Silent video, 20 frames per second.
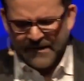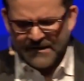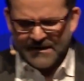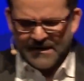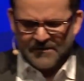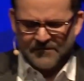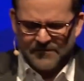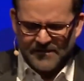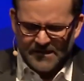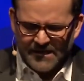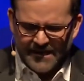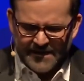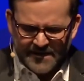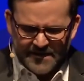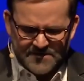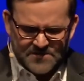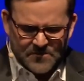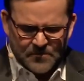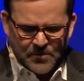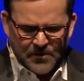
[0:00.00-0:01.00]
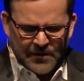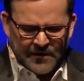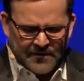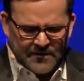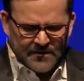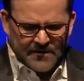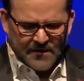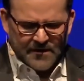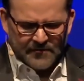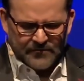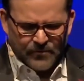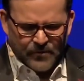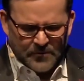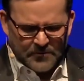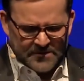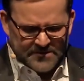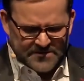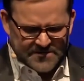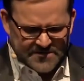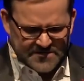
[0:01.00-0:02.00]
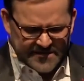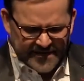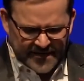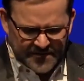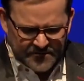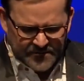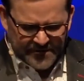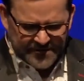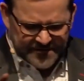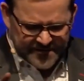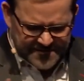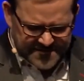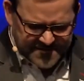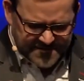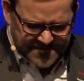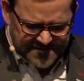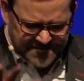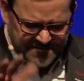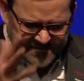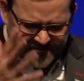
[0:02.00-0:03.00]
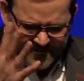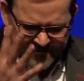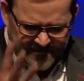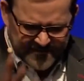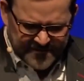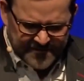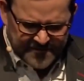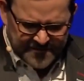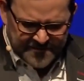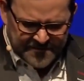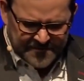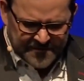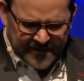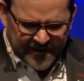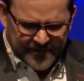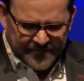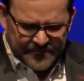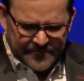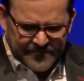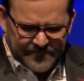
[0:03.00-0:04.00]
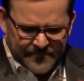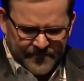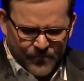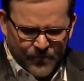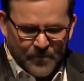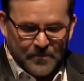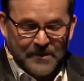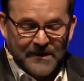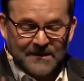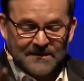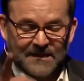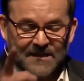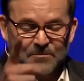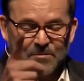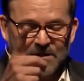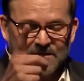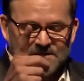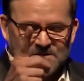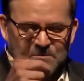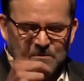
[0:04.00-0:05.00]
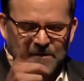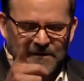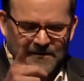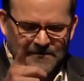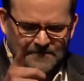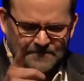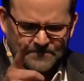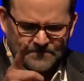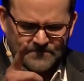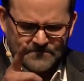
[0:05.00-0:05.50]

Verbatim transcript: may not feel like it's a part of what we just said, but this is, uh, we're being led by the Spirit.